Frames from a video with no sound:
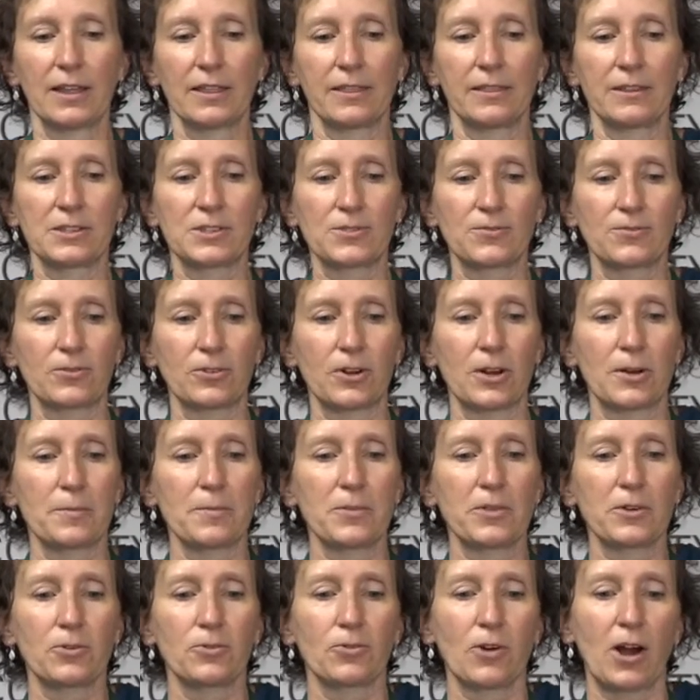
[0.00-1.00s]
this
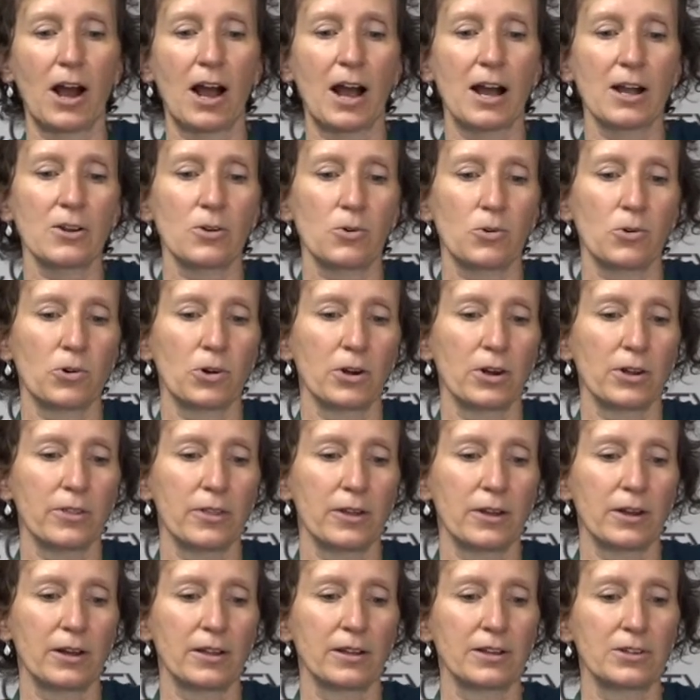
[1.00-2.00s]
from the rock or
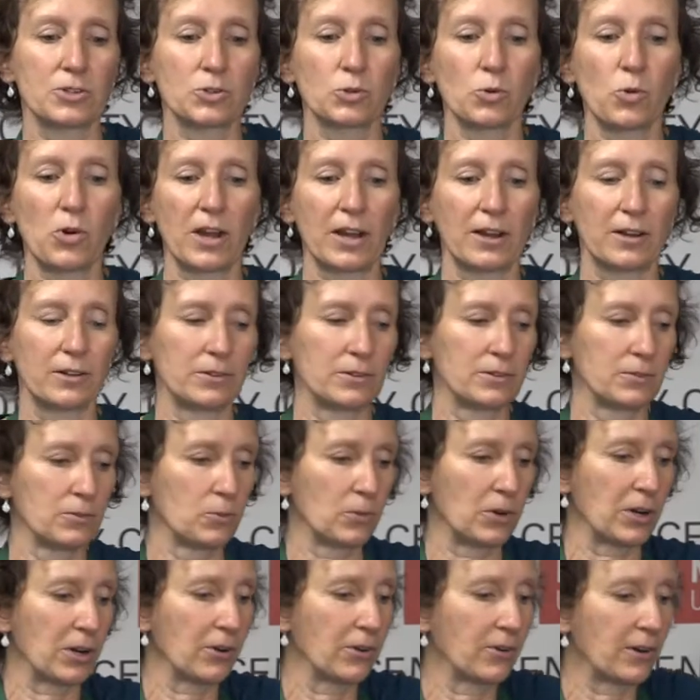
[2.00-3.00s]
the soil
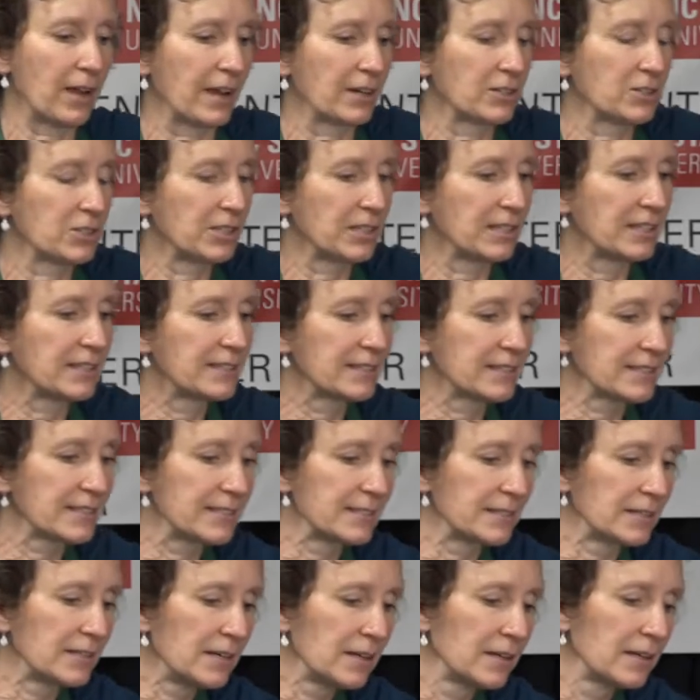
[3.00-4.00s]
where it actually
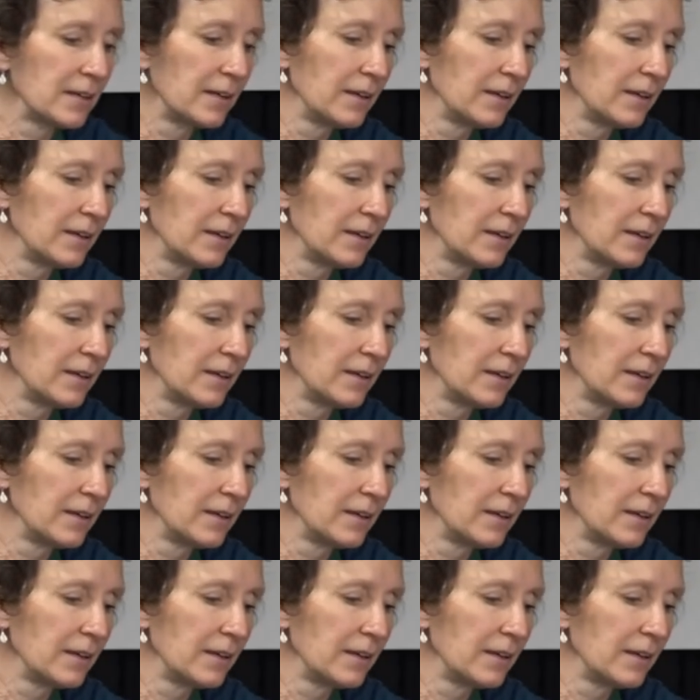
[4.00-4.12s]
existed,